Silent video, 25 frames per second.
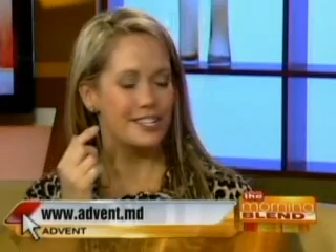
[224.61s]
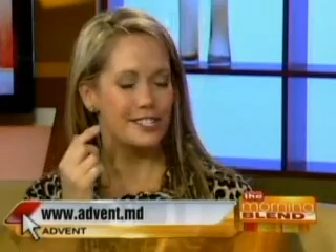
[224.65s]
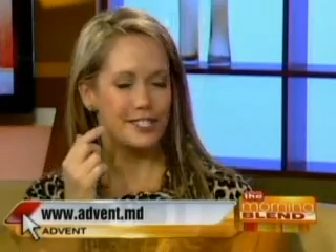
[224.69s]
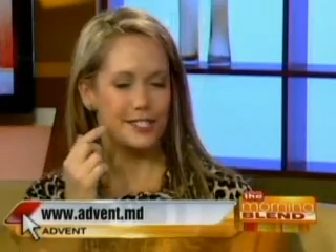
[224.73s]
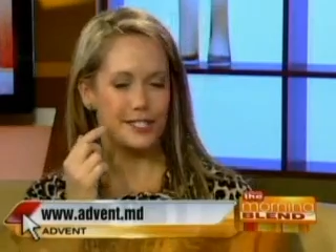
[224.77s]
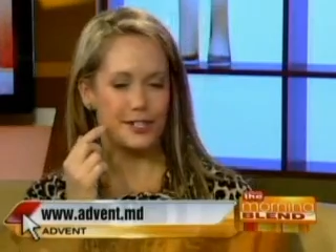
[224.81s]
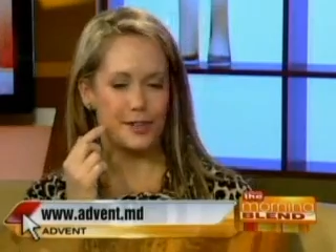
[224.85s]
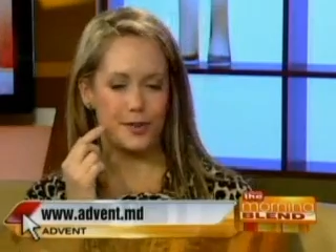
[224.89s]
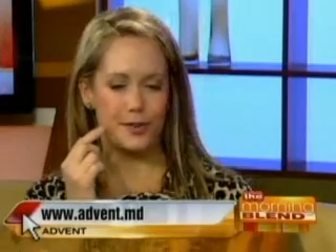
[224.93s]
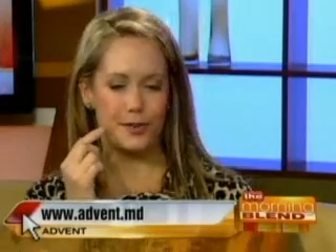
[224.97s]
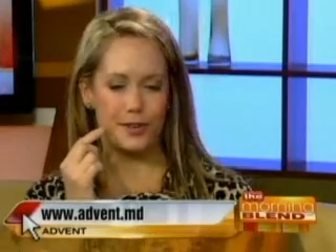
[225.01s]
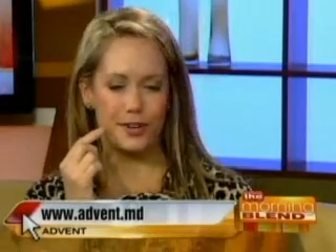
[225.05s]

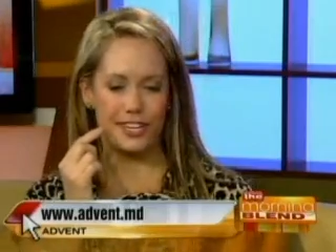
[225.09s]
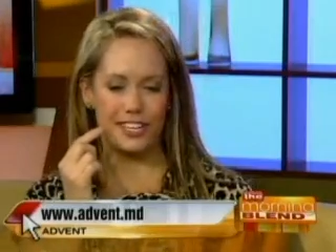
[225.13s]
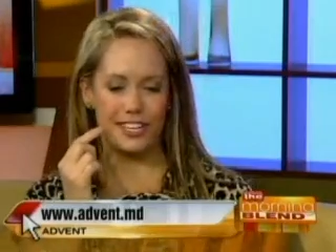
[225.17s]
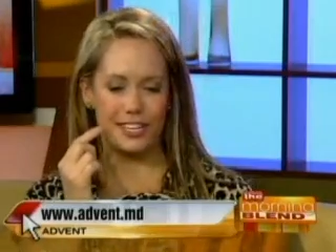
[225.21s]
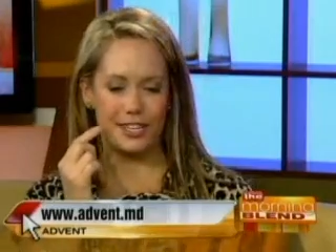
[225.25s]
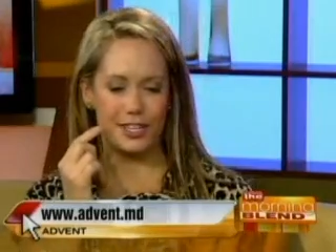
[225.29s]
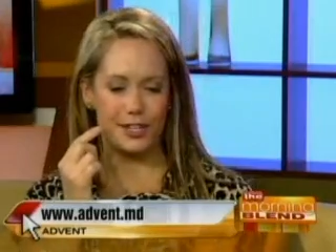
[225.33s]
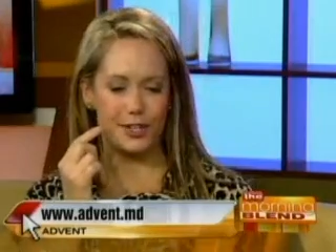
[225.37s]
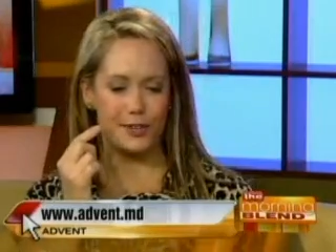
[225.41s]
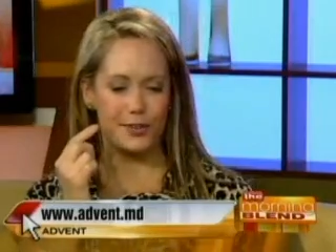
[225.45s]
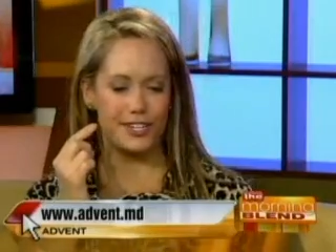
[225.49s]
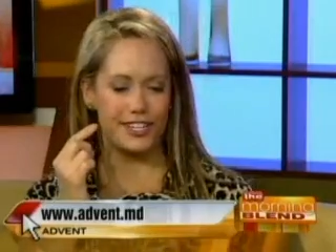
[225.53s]
So
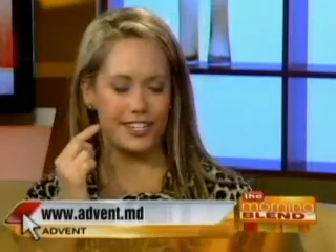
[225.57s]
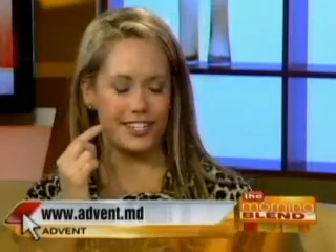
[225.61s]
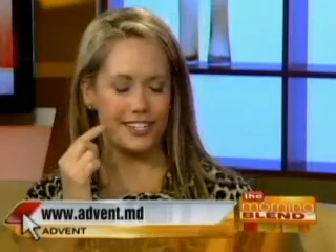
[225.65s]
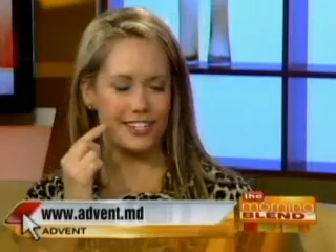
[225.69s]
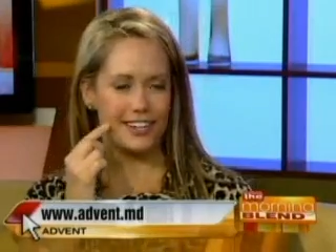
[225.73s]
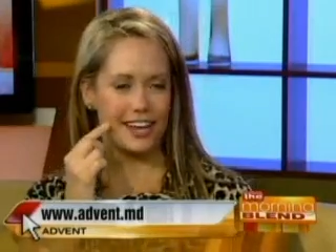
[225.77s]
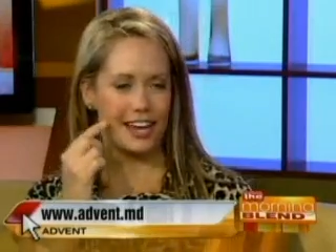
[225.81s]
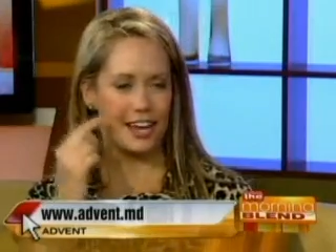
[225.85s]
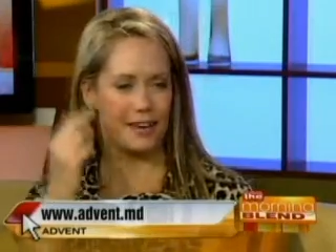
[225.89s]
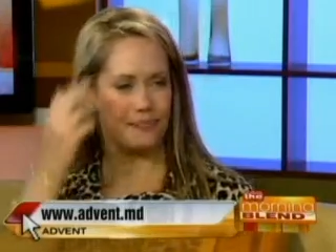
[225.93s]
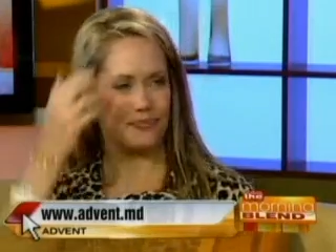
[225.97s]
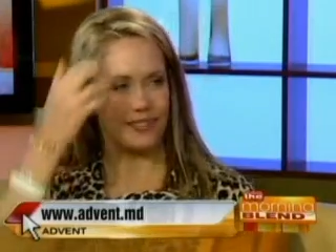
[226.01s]
you
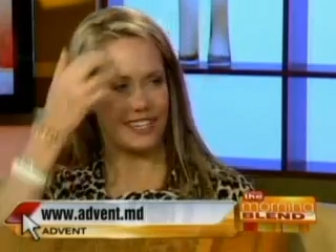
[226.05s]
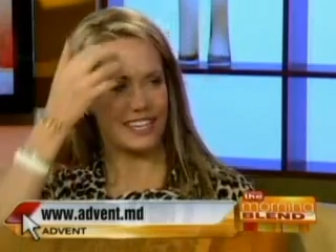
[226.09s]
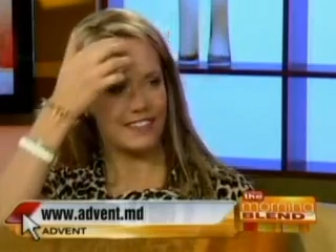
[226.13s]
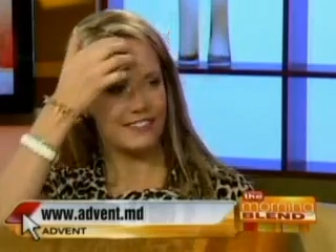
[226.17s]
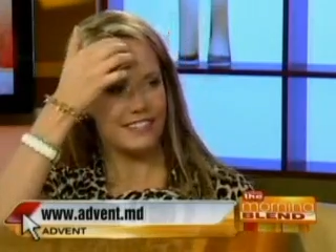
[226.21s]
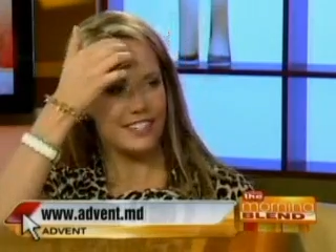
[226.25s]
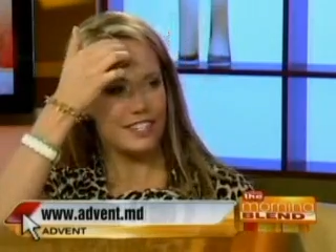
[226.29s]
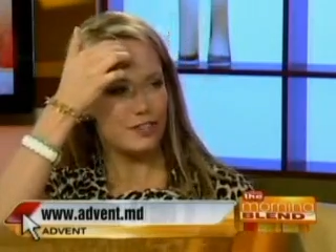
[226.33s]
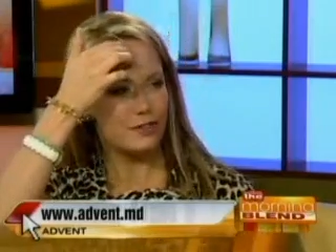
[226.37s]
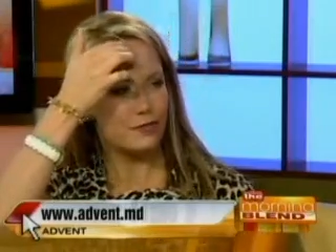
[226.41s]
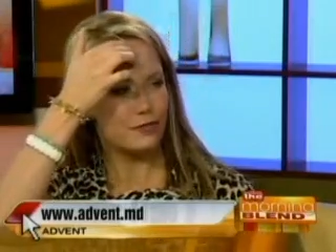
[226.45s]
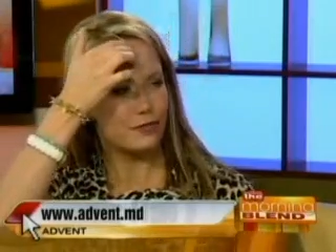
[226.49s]
can,
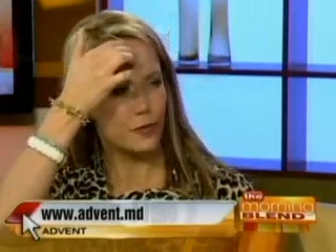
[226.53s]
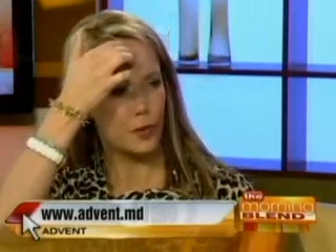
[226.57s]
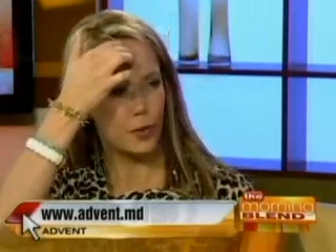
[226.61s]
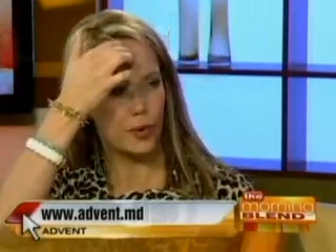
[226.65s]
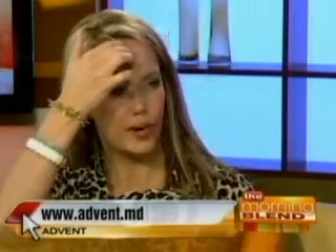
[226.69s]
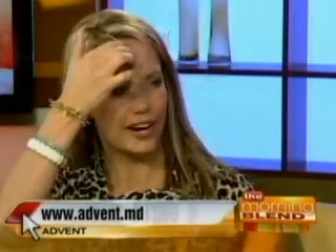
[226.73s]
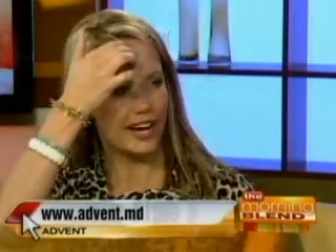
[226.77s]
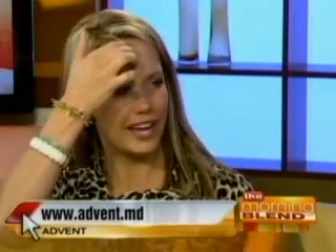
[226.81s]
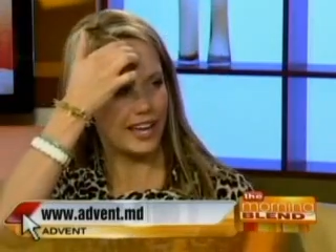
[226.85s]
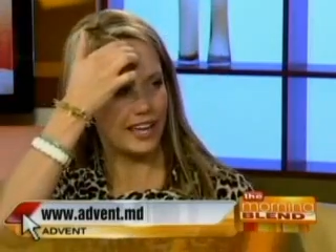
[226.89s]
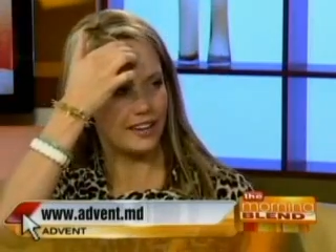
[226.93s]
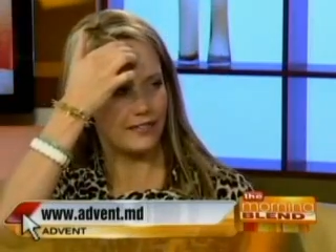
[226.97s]
even your
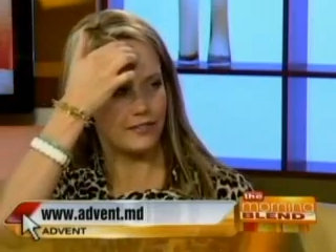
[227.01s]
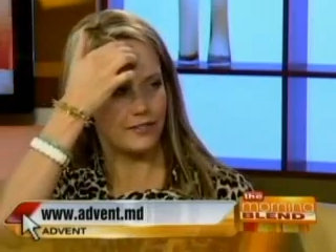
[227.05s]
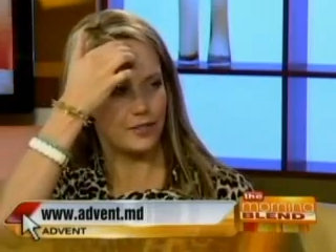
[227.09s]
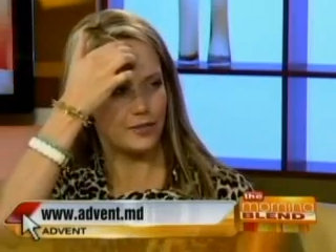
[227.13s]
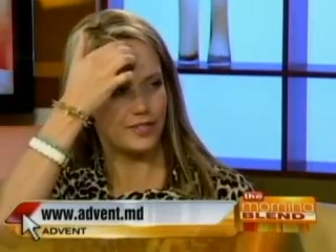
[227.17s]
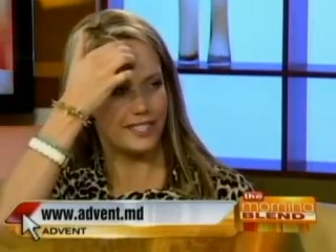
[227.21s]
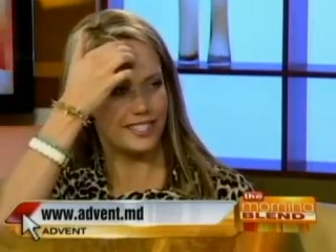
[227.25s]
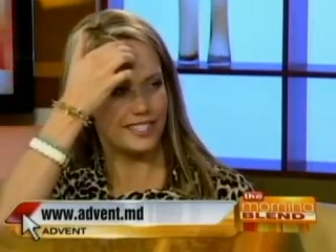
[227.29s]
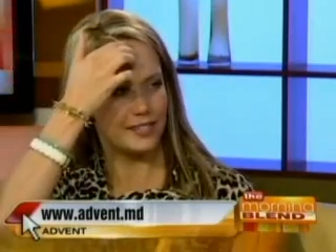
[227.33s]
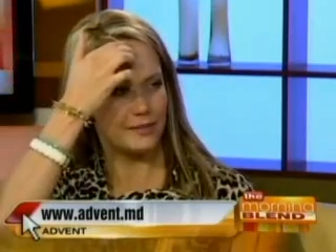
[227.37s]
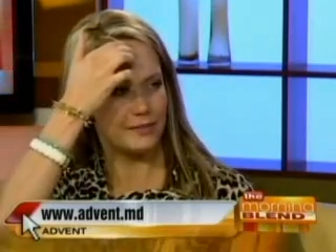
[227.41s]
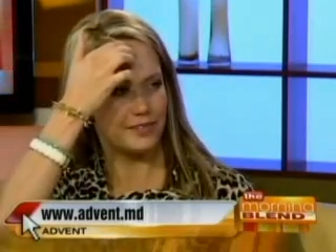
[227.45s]
forehead, if
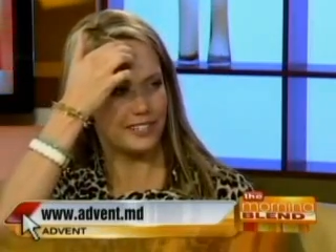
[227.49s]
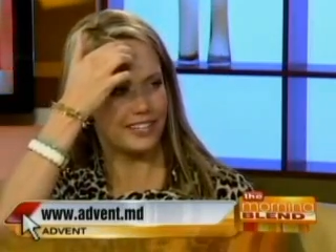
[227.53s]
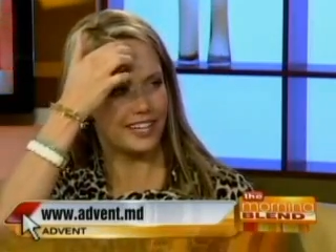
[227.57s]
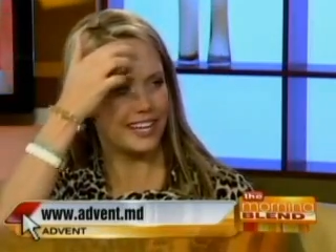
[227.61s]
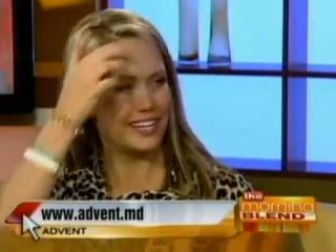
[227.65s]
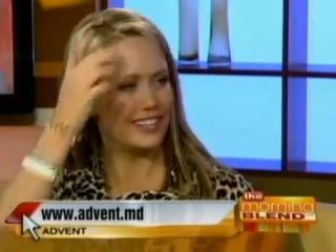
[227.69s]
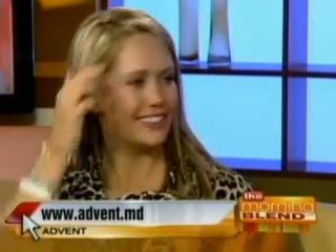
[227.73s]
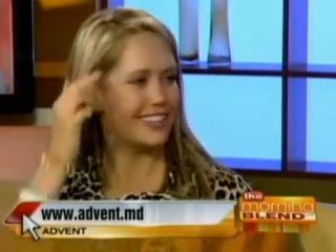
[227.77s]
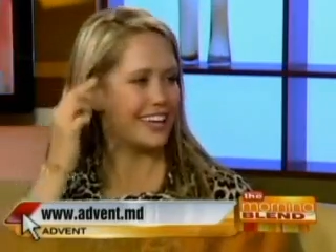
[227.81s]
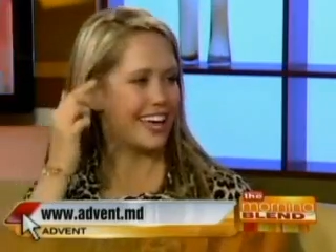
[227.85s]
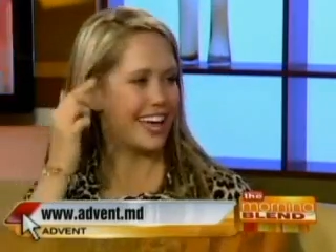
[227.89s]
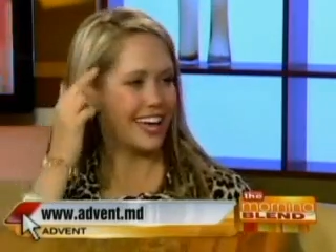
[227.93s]
you
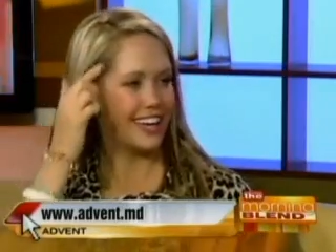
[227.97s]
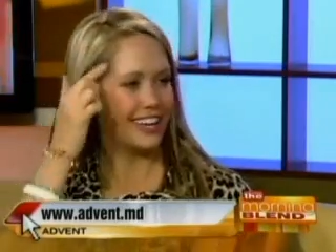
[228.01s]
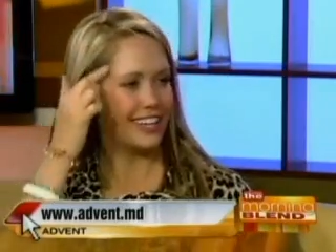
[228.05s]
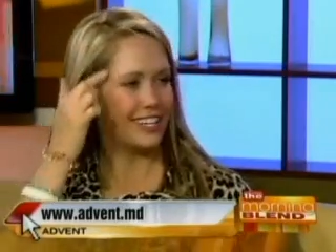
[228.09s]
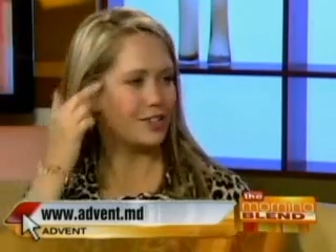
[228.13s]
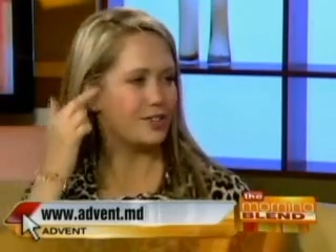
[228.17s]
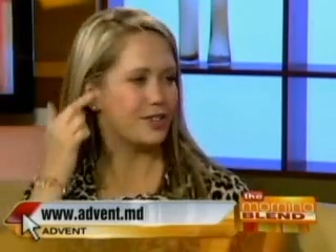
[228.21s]
stimulate that,